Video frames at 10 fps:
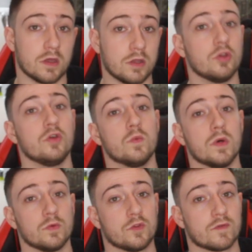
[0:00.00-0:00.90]
a new
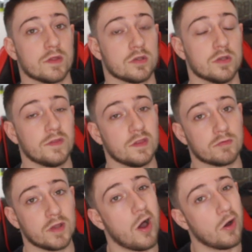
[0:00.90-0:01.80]
world tarantula these
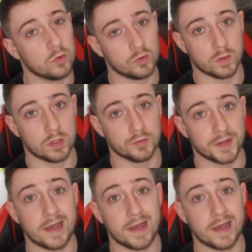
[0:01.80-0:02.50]
are an old world